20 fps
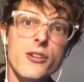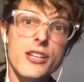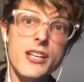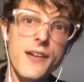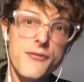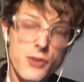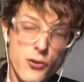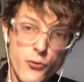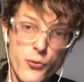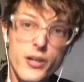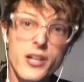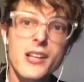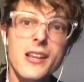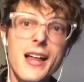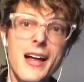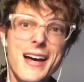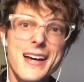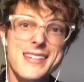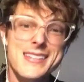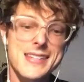you have to
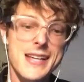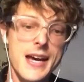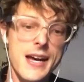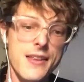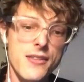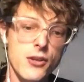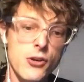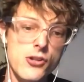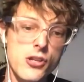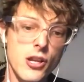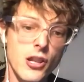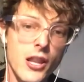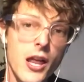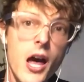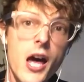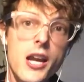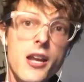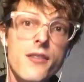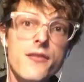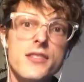realize that there's a
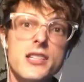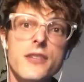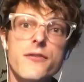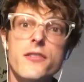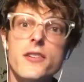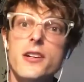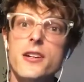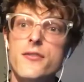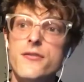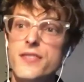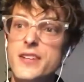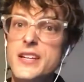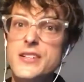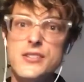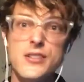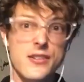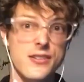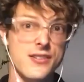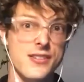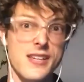lot of different
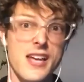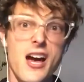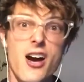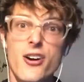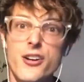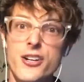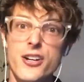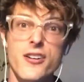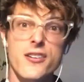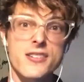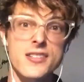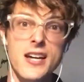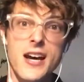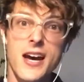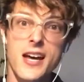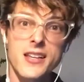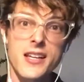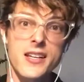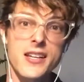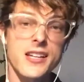visas out here in
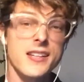Thailand,